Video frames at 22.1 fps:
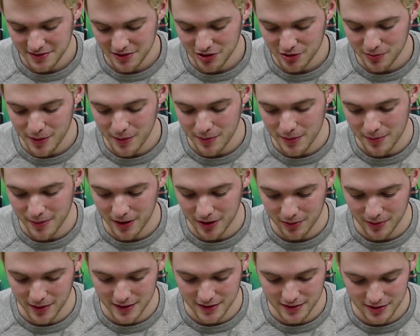There's probably
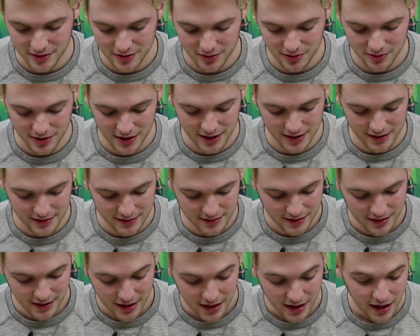better ways to do
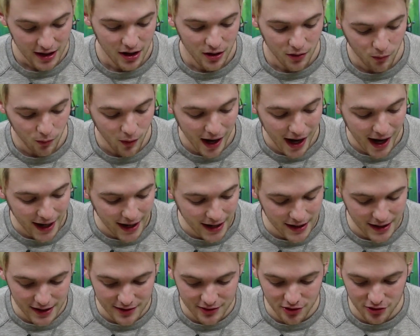things. Why
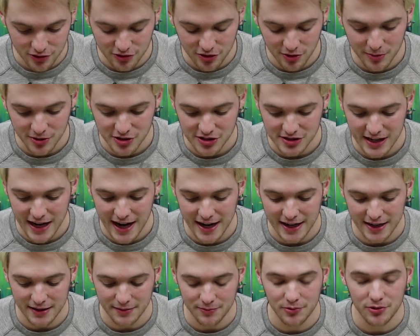is there so much
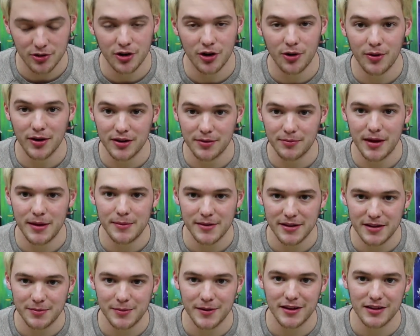static? You know what?
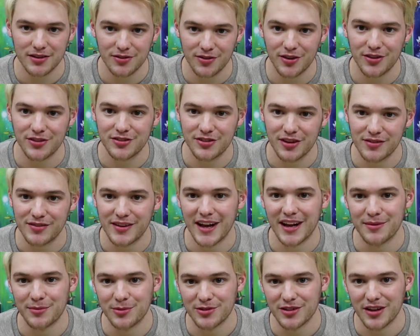Maybe it's because of all the stuffed
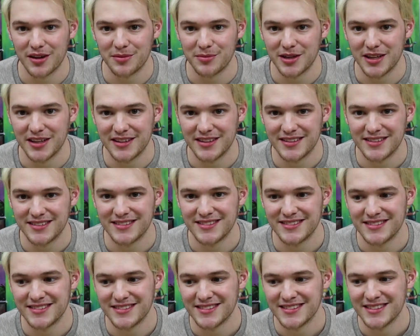animals on me.
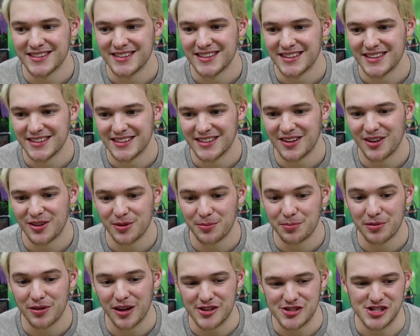All
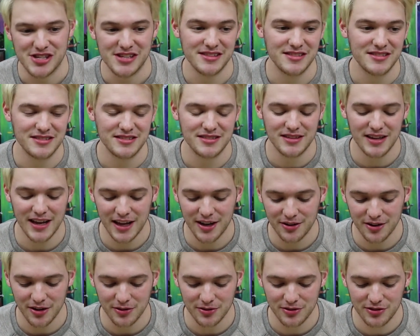the plushes. I don't know.